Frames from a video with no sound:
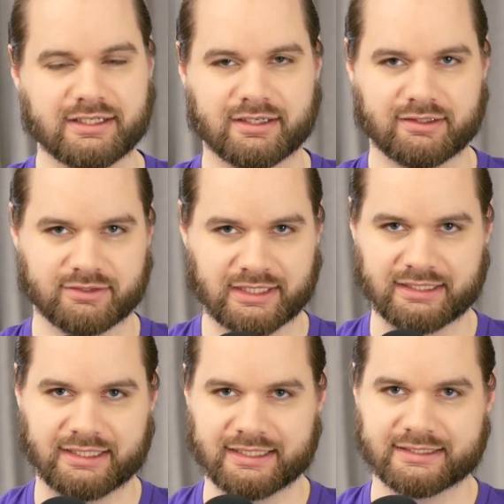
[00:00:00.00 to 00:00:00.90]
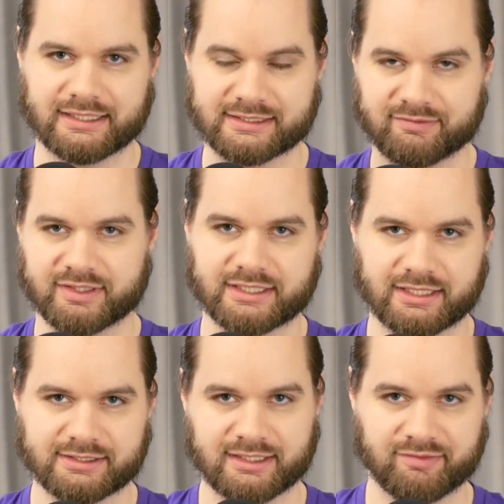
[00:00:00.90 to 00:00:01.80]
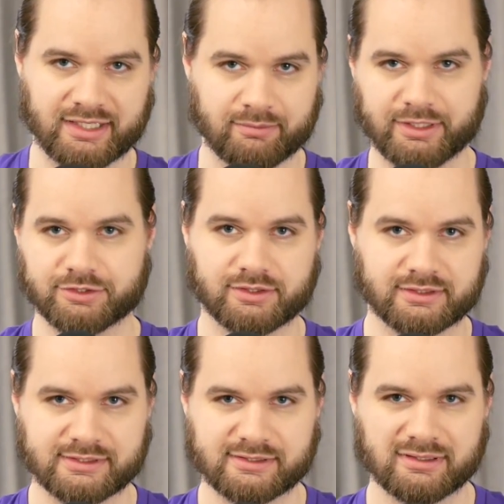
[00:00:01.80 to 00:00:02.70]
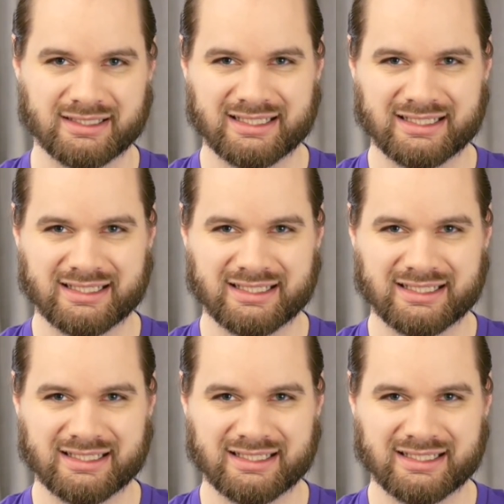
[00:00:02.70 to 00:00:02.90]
kind of like light attacks, heavy animations.